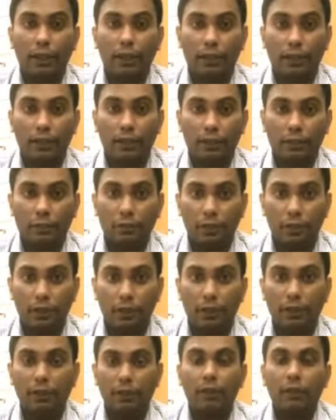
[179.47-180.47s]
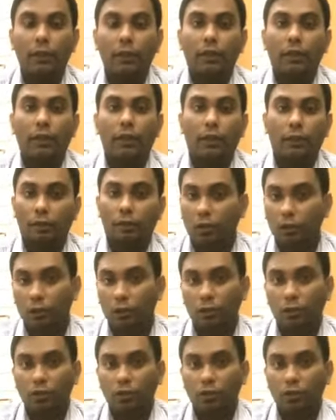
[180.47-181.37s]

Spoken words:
in the last 1 year. Not